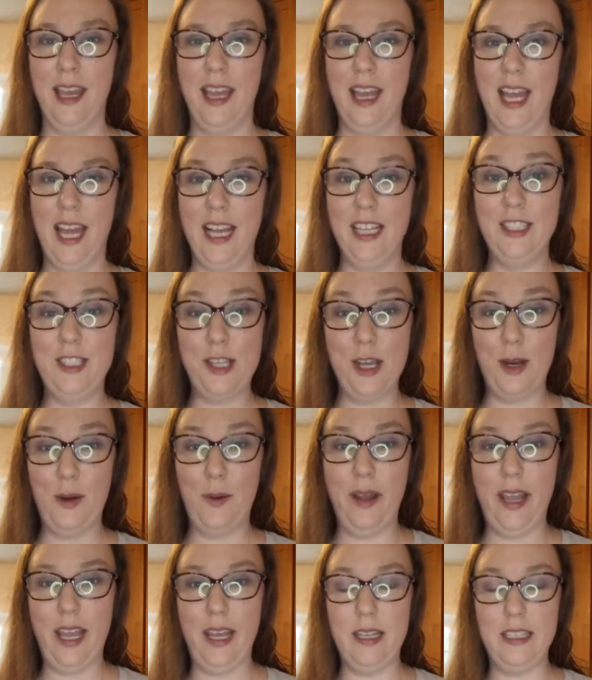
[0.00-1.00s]
So
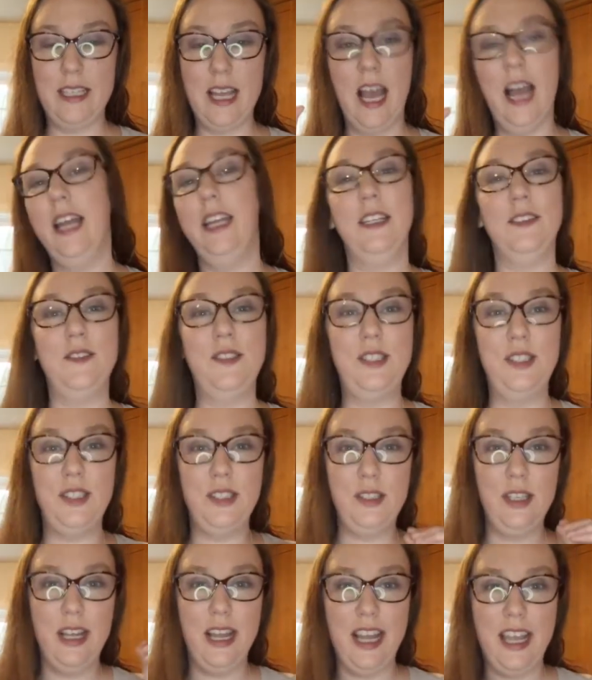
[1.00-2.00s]
it kind of
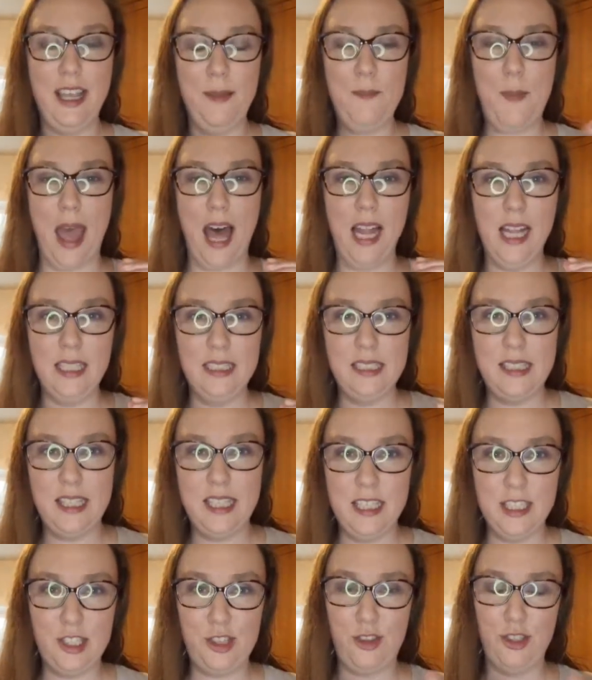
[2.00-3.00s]
balances
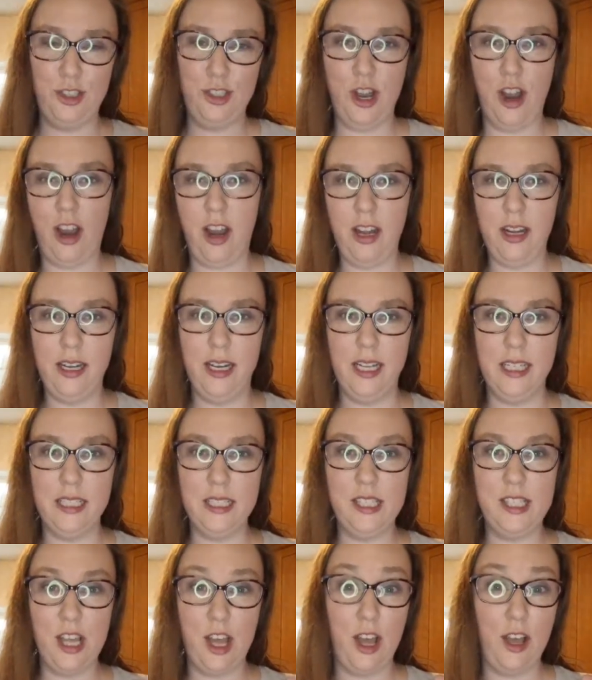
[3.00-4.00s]
the tartness
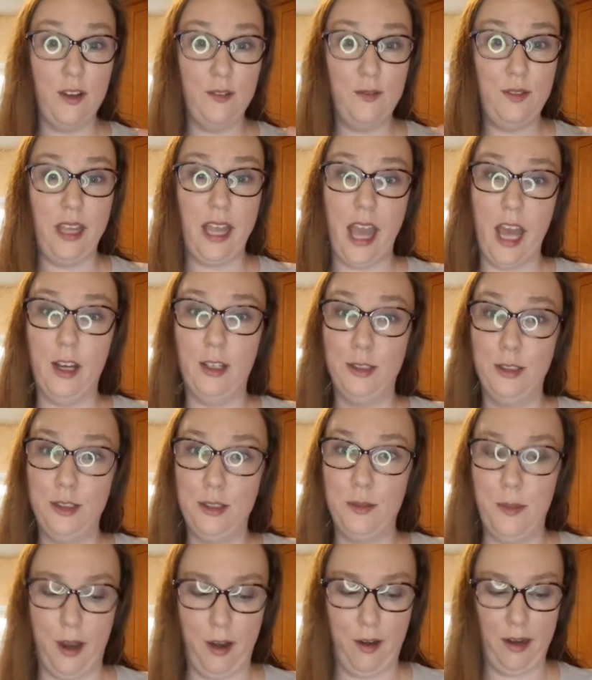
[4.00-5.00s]
of the
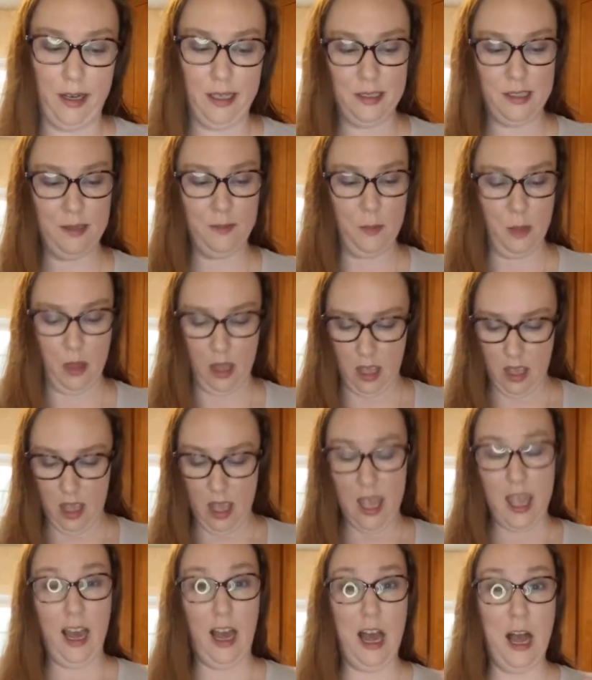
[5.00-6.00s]
elderberries.
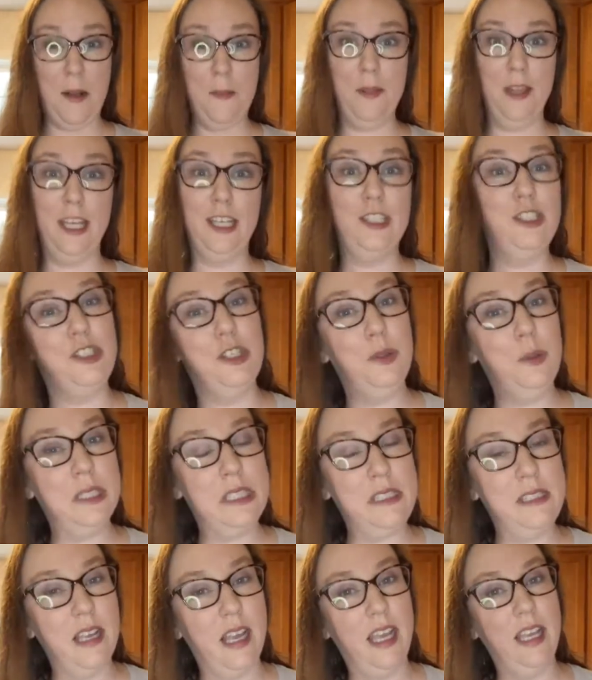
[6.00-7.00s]
Like Sue was
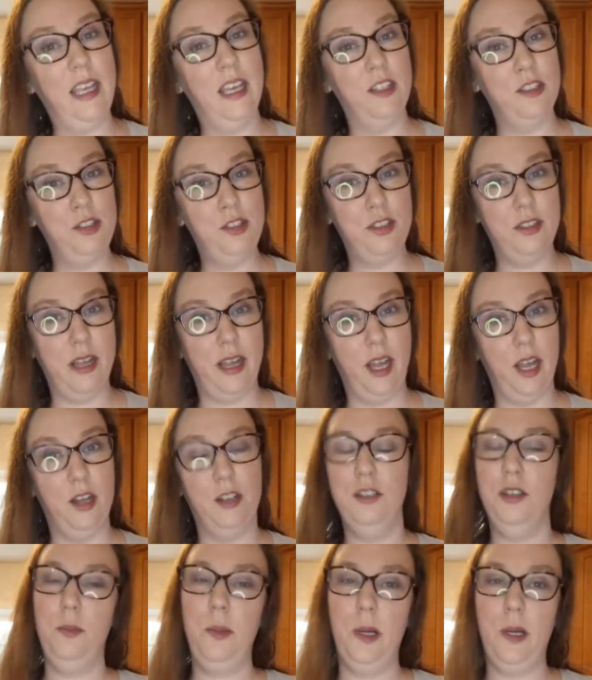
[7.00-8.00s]
saying yesterday,
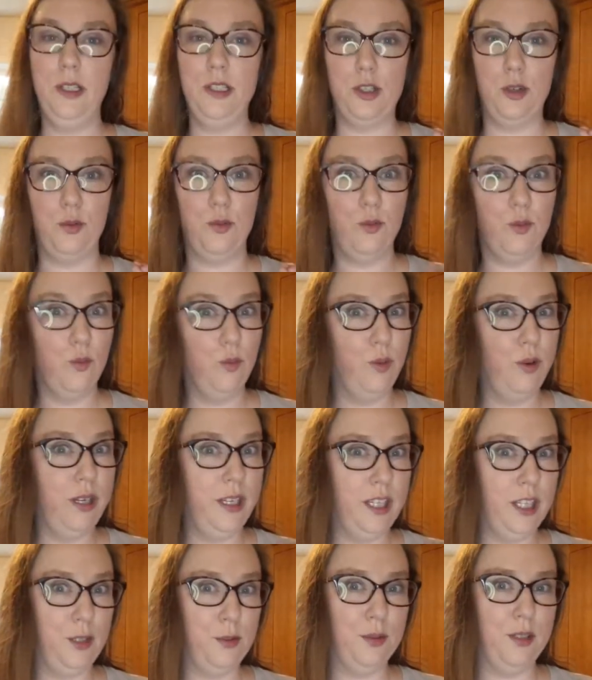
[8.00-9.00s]
elderberries are
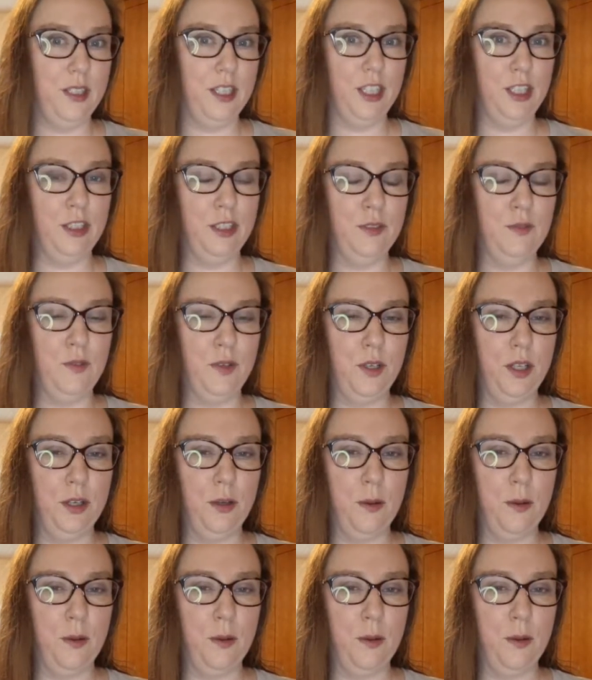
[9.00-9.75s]
really, really good for you,